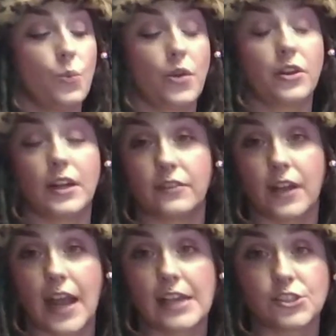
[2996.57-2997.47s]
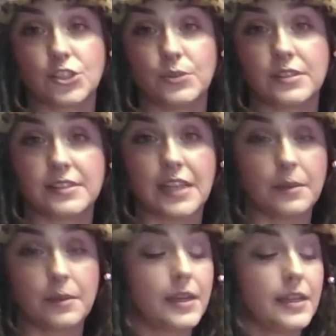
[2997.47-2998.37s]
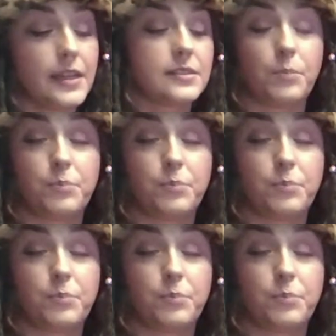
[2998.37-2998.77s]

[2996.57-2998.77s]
whether that has to do with Zemits,